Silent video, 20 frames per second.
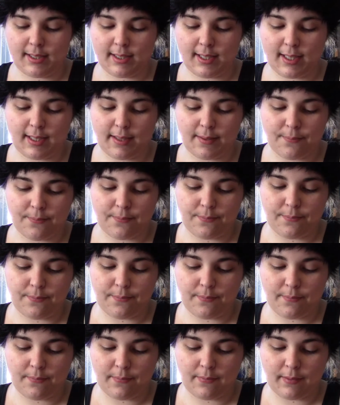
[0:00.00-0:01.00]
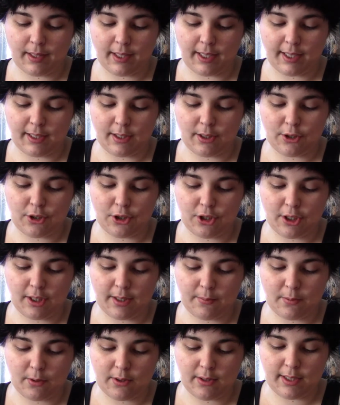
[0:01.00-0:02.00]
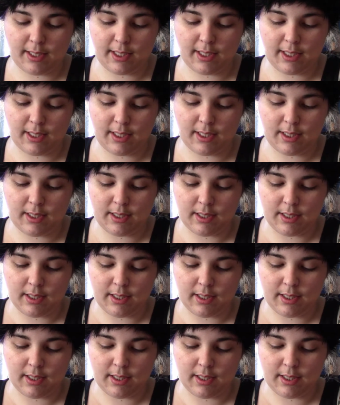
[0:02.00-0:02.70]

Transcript: like shimmery